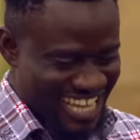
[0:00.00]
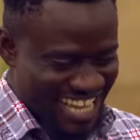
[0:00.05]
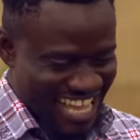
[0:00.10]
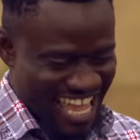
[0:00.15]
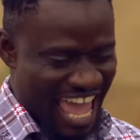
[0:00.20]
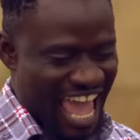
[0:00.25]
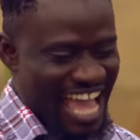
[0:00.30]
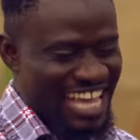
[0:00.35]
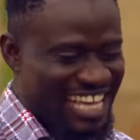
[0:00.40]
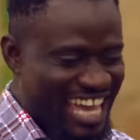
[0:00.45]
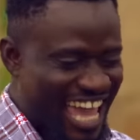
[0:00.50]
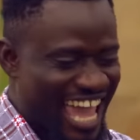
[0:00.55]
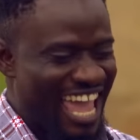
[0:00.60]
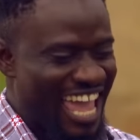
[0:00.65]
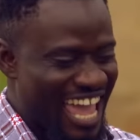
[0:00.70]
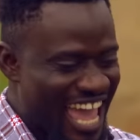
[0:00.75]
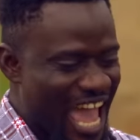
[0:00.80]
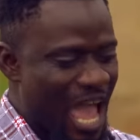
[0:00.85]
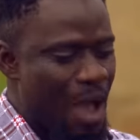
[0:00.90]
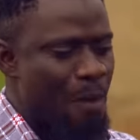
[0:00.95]
K
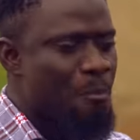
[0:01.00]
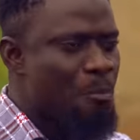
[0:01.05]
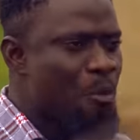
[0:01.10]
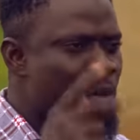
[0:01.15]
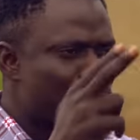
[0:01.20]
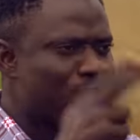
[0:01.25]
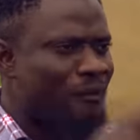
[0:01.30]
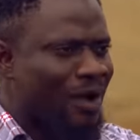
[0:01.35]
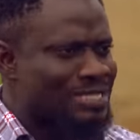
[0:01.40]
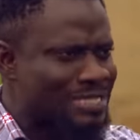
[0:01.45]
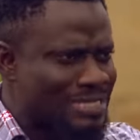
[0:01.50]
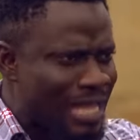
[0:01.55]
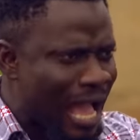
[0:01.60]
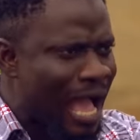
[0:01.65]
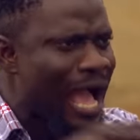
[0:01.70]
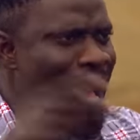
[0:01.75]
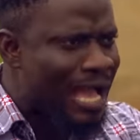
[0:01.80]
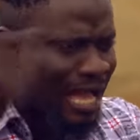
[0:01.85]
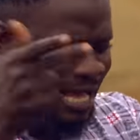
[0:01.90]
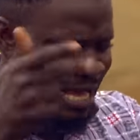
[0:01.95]
A Mufasa
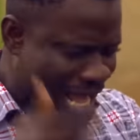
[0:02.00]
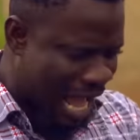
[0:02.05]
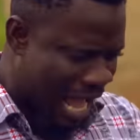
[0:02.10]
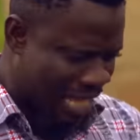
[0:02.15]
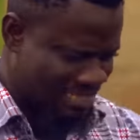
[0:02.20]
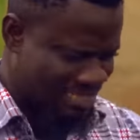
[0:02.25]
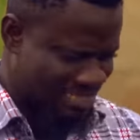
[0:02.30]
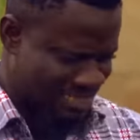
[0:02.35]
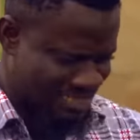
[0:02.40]
Cash.